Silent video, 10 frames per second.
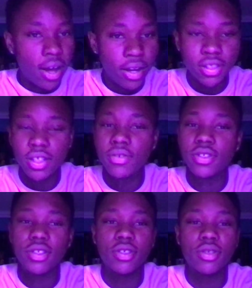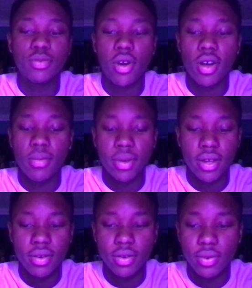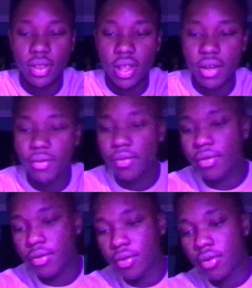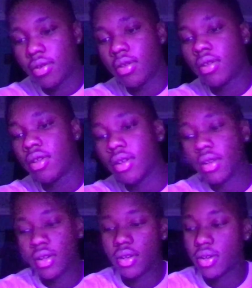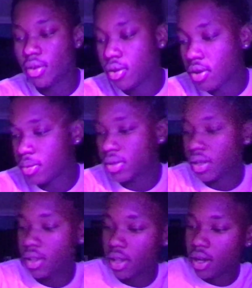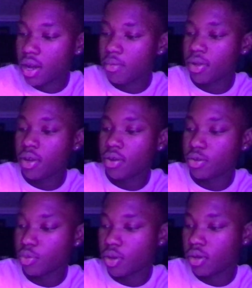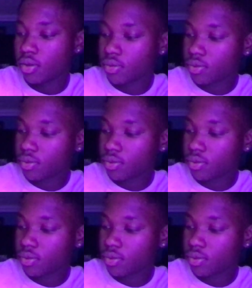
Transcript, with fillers: Stuff's just wild, man, with life. You know what I'm saying? Like, I'm here as well